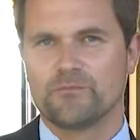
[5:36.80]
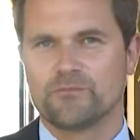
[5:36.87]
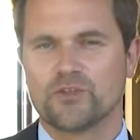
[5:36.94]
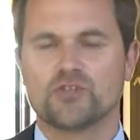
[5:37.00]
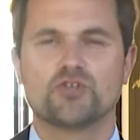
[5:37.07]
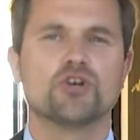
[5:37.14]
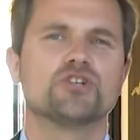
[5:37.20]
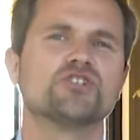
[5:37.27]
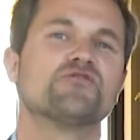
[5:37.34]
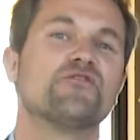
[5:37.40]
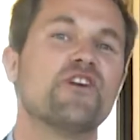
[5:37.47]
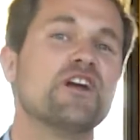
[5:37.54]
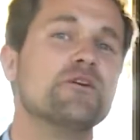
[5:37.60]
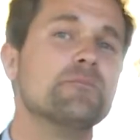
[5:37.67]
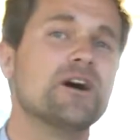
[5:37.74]
the Church is
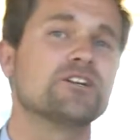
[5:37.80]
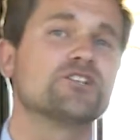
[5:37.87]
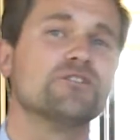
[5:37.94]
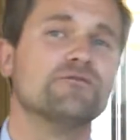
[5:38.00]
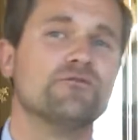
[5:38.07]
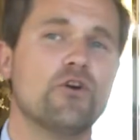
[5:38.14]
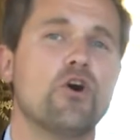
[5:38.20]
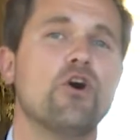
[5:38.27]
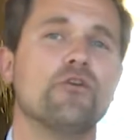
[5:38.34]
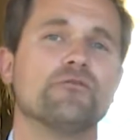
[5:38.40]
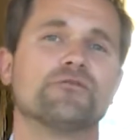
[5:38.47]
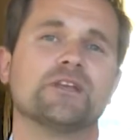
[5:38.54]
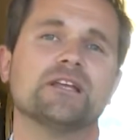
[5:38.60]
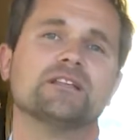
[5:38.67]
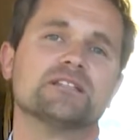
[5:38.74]
very much
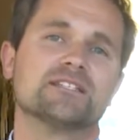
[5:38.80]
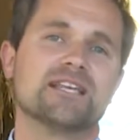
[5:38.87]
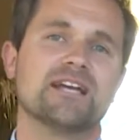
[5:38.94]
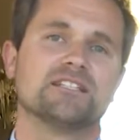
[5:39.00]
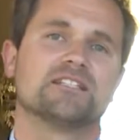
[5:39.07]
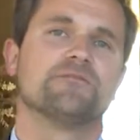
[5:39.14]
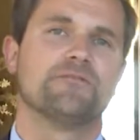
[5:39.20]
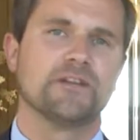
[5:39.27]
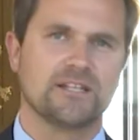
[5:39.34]
involved in the scientific